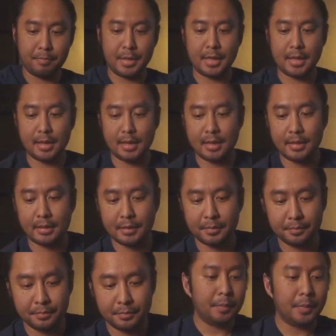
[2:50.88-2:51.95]

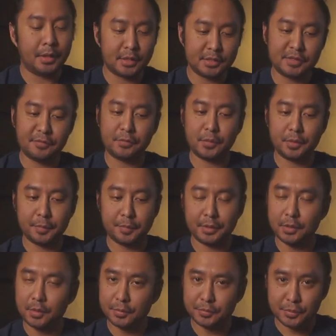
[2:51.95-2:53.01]
bam. Because I've only
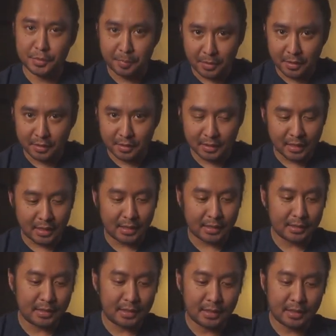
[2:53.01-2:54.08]
been going to the park a
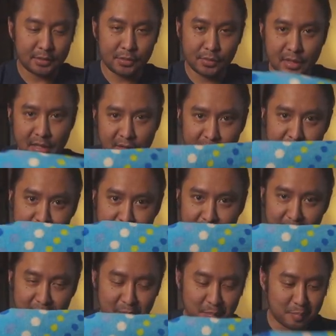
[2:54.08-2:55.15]
lot, I do have
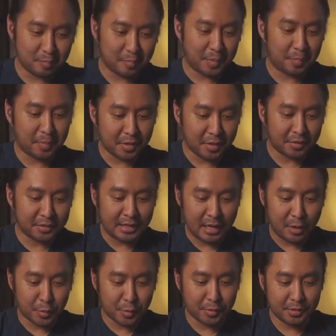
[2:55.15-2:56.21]
my park
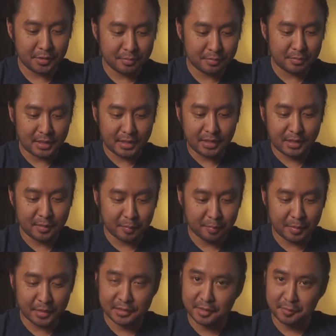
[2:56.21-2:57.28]
towel, my
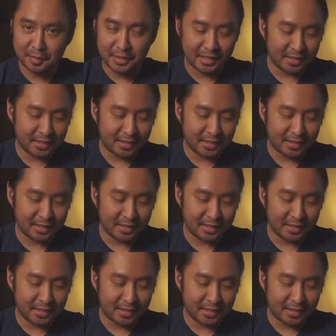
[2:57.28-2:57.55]
picnic